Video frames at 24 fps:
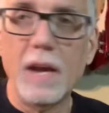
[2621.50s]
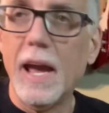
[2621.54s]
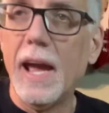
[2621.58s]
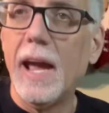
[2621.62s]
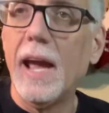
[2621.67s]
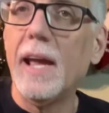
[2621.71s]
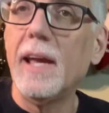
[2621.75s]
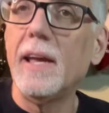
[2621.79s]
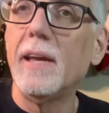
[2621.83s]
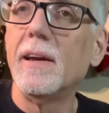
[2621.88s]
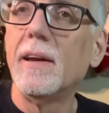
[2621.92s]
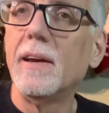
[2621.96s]

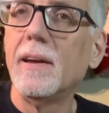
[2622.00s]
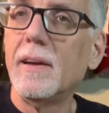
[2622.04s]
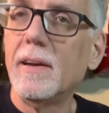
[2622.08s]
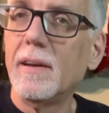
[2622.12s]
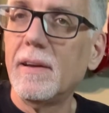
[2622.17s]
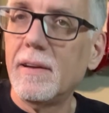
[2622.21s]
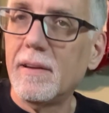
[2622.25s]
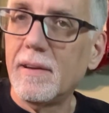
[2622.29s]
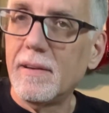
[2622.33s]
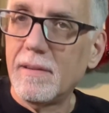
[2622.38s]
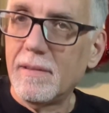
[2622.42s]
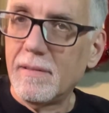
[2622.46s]
A
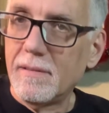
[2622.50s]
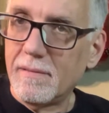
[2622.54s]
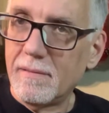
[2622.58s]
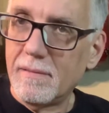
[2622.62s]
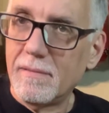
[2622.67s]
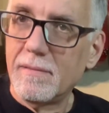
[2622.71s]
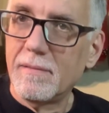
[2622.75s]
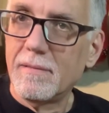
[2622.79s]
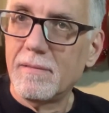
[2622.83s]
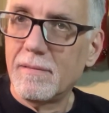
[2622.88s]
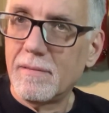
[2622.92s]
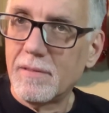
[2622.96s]

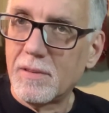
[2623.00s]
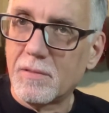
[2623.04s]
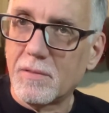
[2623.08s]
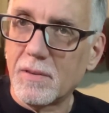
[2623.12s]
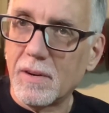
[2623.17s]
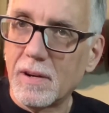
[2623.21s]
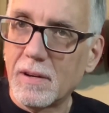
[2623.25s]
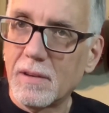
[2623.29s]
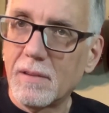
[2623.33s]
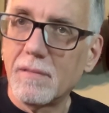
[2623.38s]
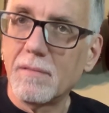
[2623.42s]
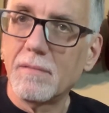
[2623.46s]

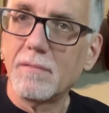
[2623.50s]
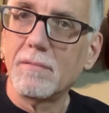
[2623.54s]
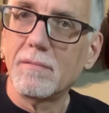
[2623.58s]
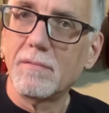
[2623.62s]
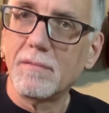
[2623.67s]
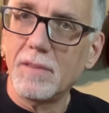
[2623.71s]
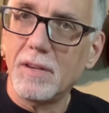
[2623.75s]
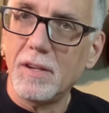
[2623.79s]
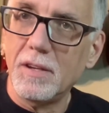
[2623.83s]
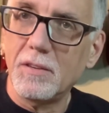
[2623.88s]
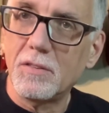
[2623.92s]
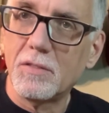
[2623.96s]
string,
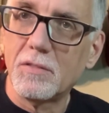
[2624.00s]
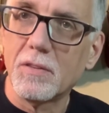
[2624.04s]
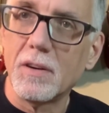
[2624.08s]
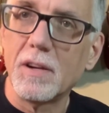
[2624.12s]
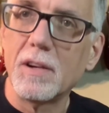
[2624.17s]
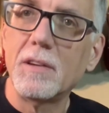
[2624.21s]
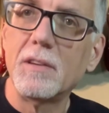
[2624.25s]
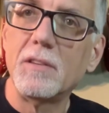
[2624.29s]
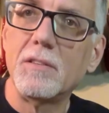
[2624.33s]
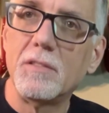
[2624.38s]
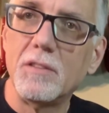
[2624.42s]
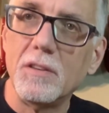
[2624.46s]
D
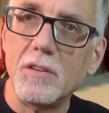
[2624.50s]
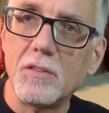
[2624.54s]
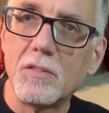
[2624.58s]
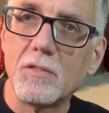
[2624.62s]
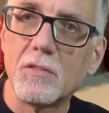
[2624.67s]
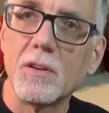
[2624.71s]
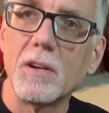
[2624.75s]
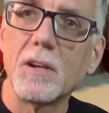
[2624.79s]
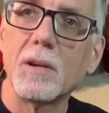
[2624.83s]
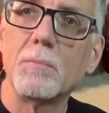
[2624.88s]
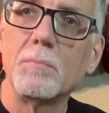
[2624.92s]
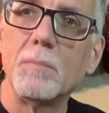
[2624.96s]
string, G
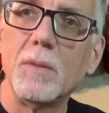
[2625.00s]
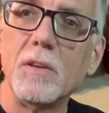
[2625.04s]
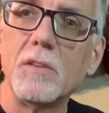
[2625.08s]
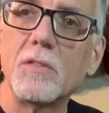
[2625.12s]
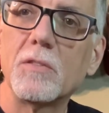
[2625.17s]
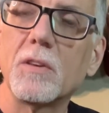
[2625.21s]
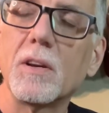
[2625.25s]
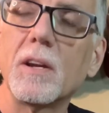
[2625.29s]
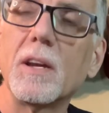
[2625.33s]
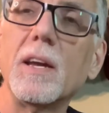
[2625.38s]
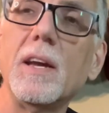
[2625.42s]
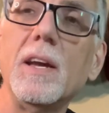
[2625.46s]
string, B
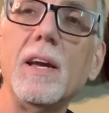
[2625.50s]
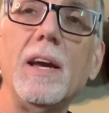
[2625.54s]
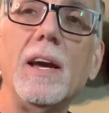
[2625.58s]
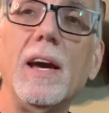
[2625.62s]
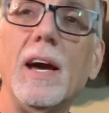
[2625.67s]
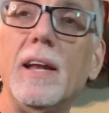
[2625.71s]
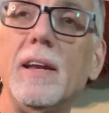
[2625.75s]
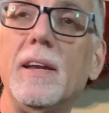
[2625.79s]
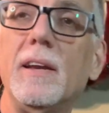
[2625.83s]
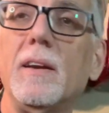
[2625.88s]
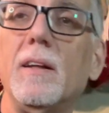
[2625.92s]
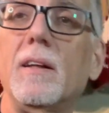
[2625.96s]
string,
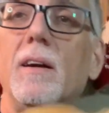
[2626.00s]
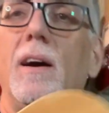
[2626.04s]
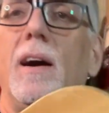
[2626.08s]
and it'll